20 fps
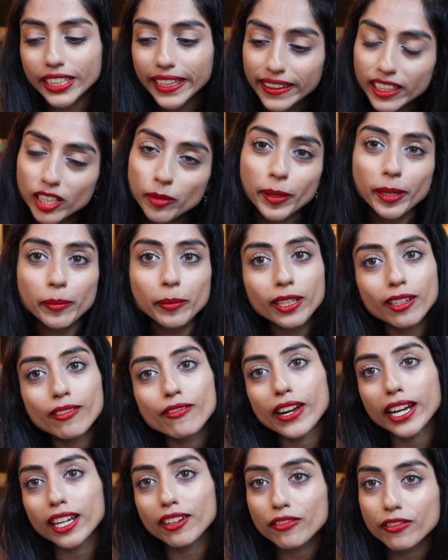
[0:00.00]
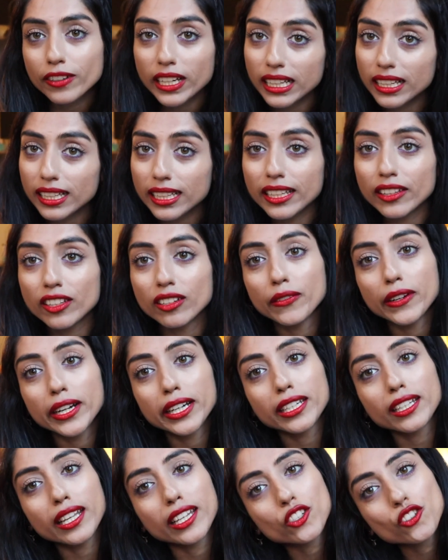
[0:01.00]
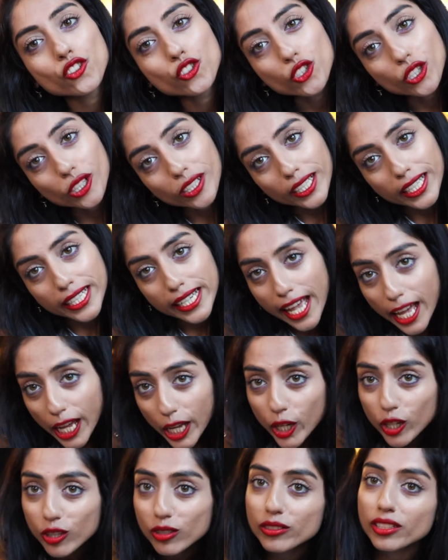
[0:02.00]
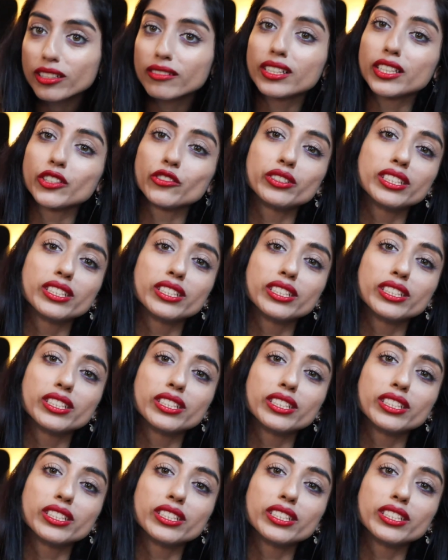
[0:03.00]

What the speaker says: yeah, their people are very friendly. They're very like chilled out. They're very